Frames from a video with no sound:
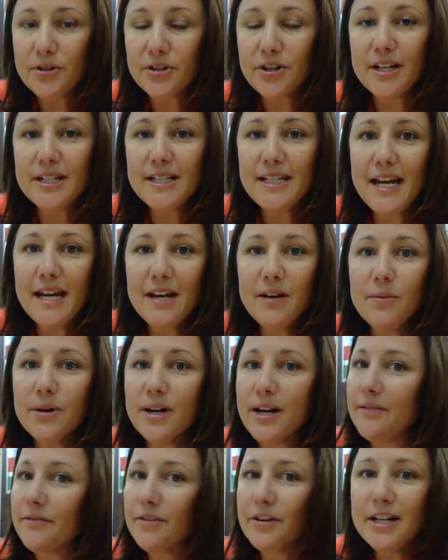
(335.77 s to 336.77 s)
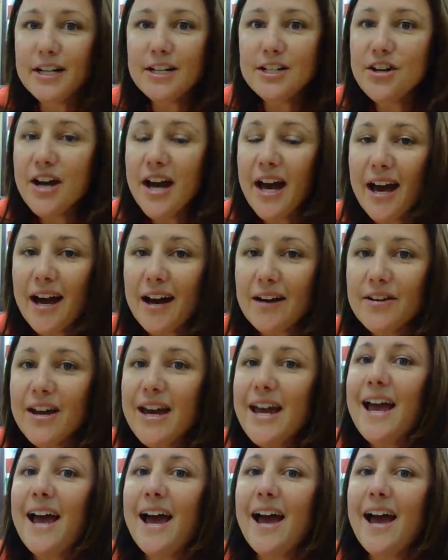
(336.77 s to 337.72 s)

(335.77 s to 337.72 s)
You're going to take whatever it is you have